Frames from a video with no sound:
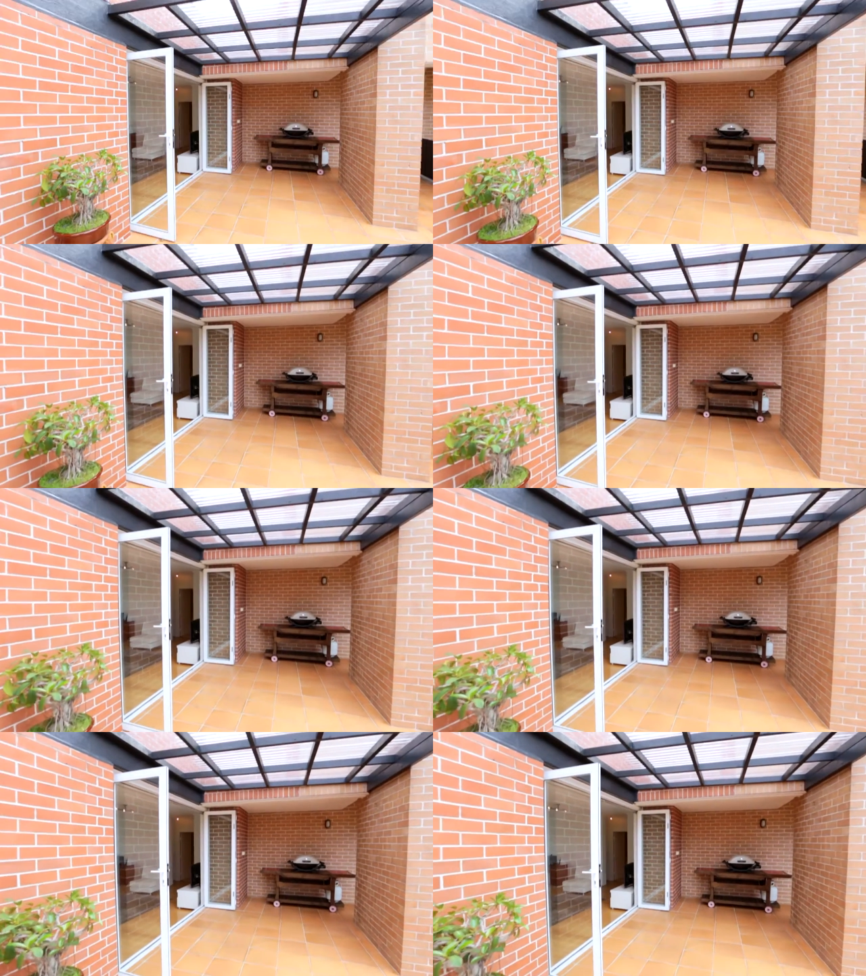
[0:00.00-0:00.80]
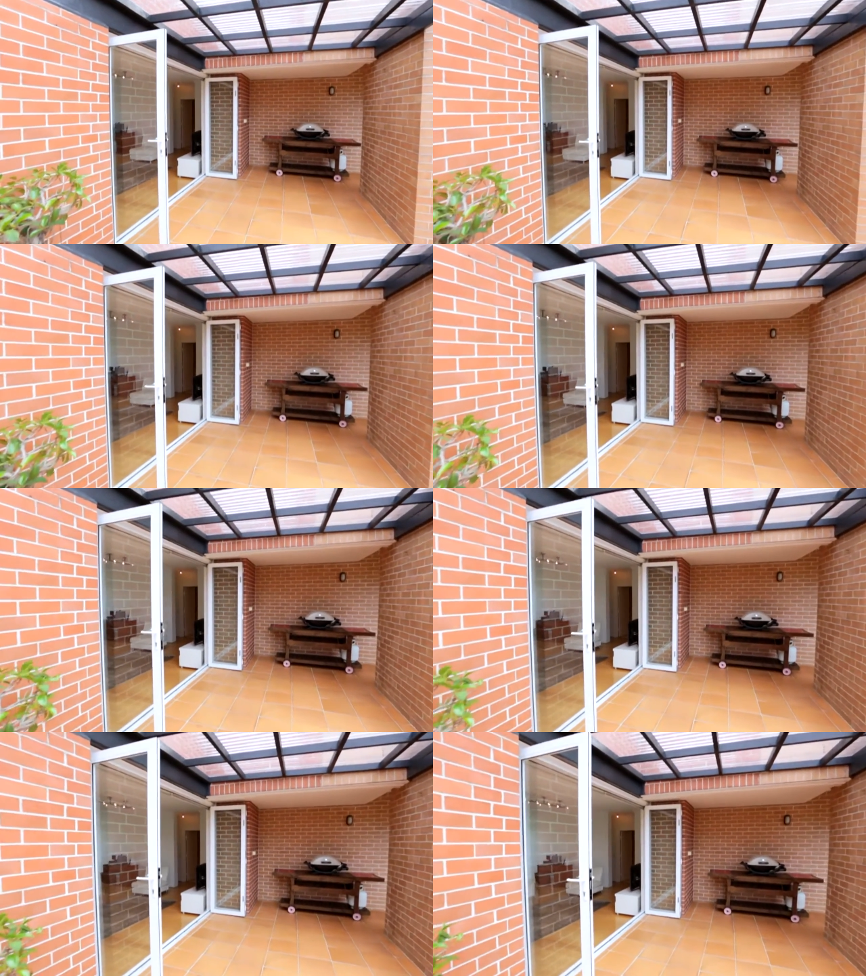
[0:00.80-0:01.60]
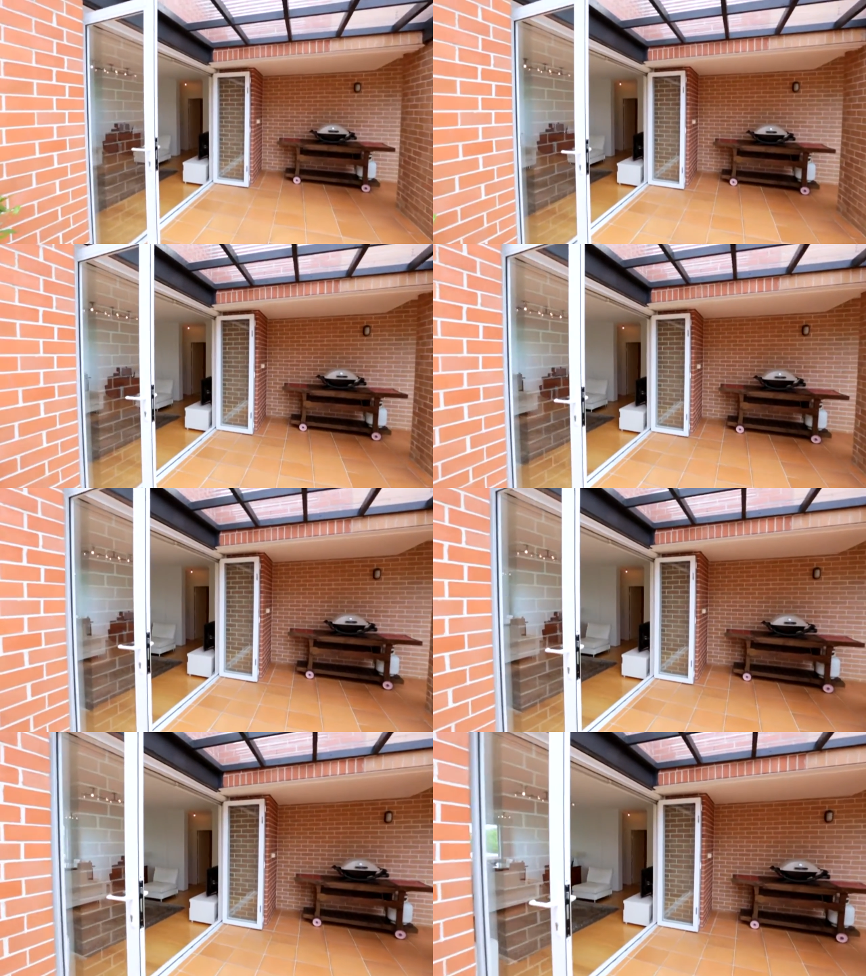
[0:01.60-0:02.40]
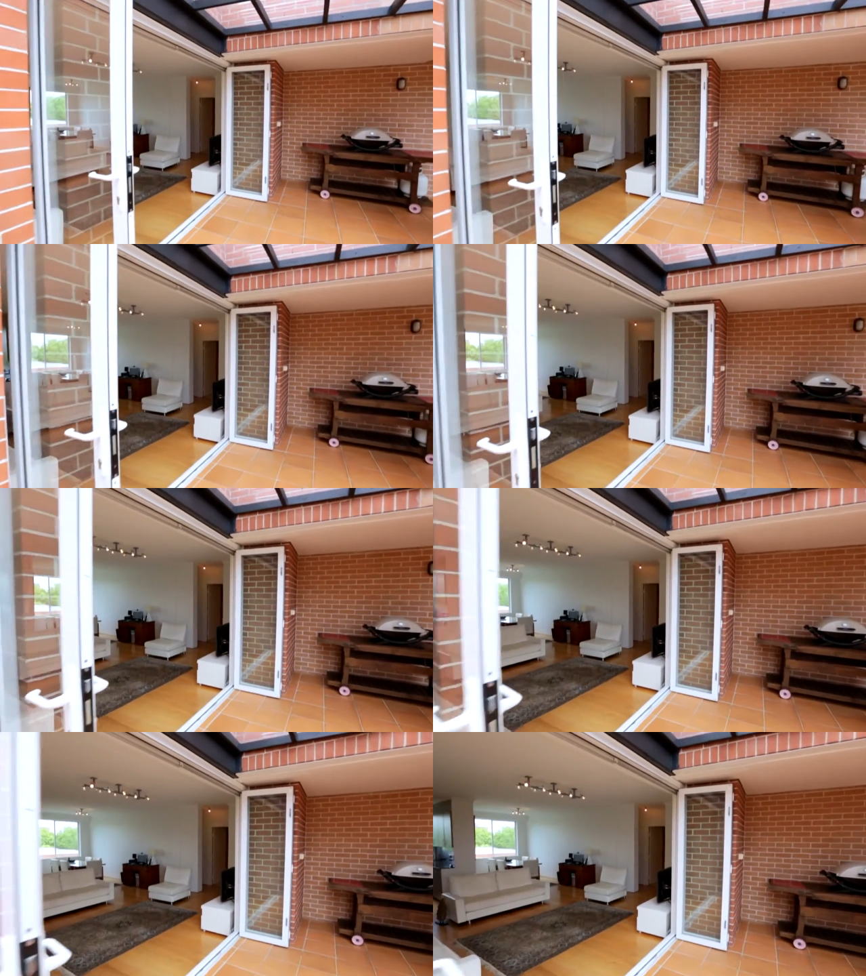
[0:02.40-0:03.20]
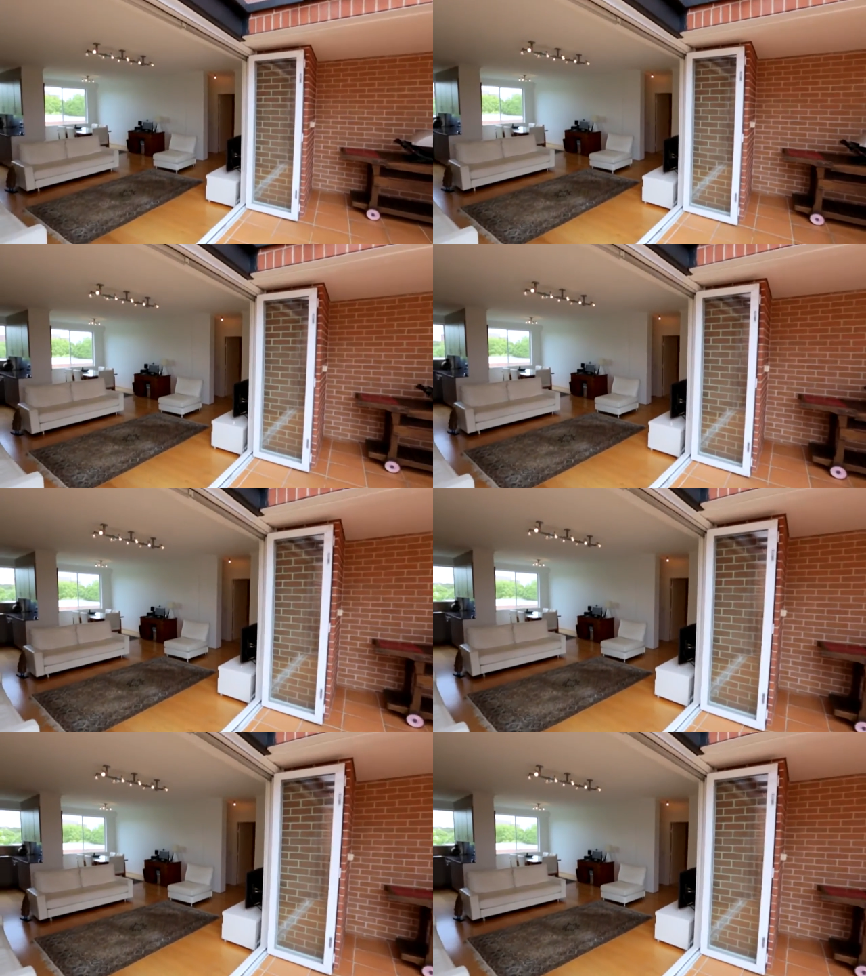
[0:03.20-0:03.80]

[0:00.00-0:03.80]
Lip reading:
Nobody's mouth can be seen.